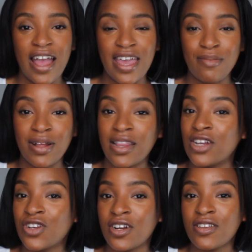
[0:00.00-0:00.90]
I am a
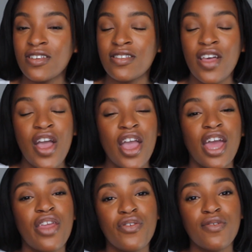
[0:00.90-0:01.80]
lash artist,
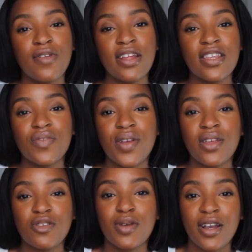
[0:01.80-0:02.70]
and if you've clicked this
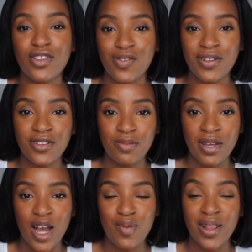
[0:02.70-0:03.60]
video is because you wanted to
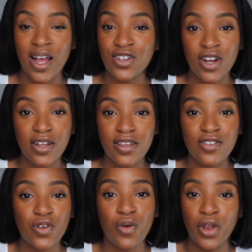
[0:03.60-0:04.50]
become a lash
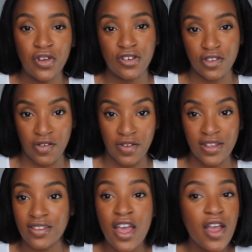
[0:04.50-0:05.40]
artist or you're just
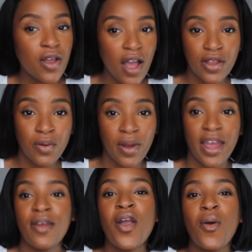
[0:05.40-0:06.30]
curious. Either
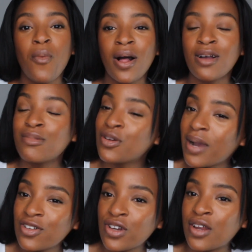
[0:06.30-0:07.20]
way, welcome to
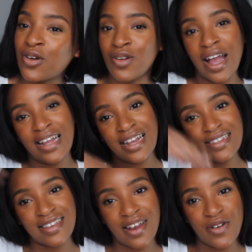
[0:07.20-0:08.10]
my channel and
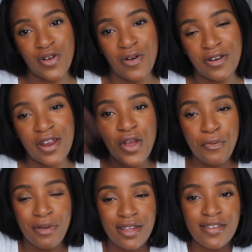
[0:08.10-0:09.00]
let's carry on
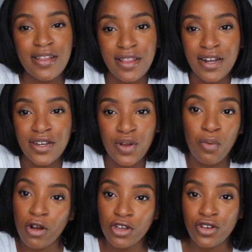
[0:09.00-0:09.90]
with learning
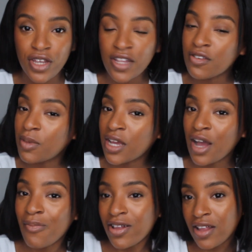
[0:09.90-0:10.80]
what you need to
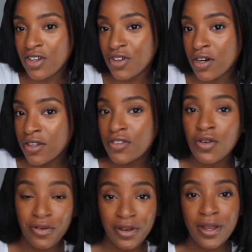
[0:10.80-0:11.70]
become a lash
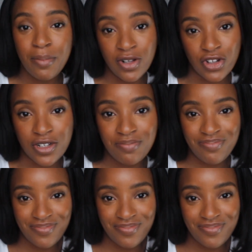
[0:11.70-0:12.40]
artist on a budget.